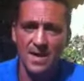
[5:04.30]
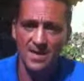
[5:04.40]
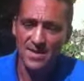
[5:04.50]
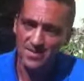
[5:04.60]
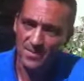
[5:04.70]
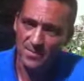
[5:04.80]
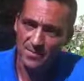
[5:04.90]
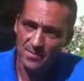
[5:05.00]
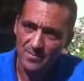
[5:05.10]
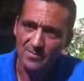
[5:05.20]
and then
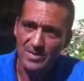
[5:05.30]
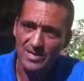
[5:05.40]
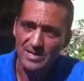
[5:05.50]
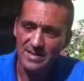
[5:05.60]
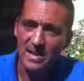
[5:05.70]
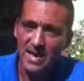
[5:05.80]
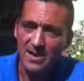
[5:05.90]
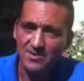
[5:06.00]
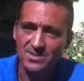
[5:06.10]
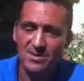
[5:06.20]
breathe out.